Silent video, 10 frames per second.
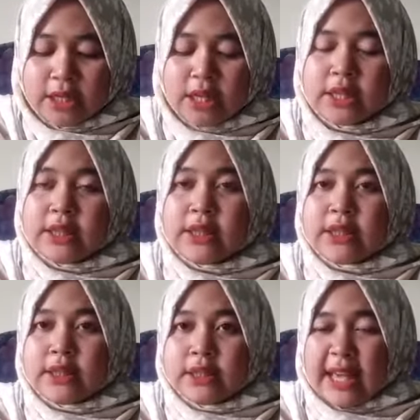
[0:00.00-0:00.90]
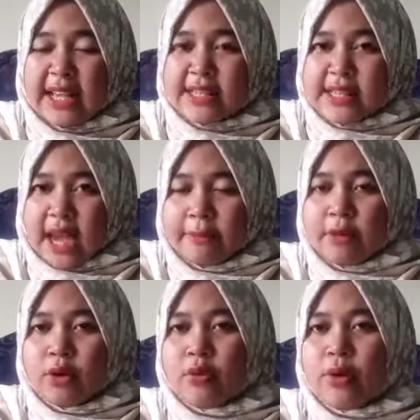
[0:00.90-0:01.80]
the text type,
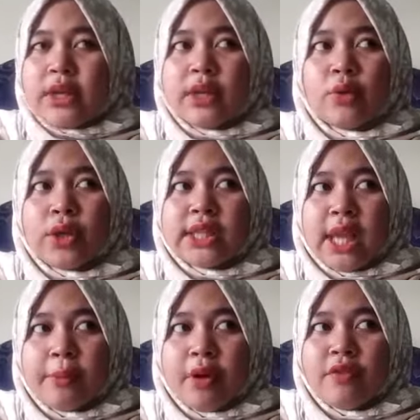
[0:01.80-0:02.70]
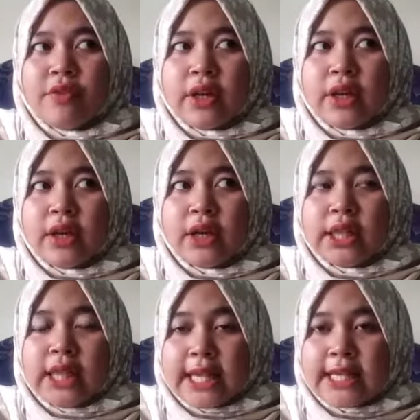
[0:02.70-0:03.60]
what type of
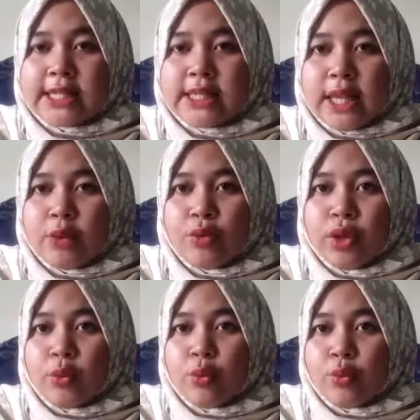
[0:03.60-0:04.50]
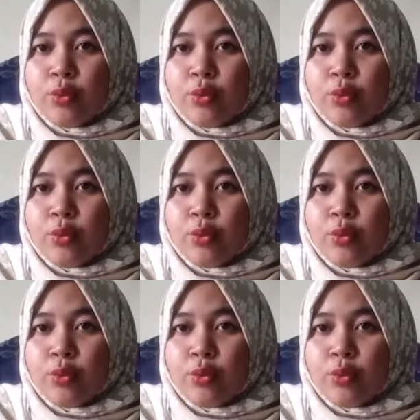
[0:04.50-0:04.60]
the text that we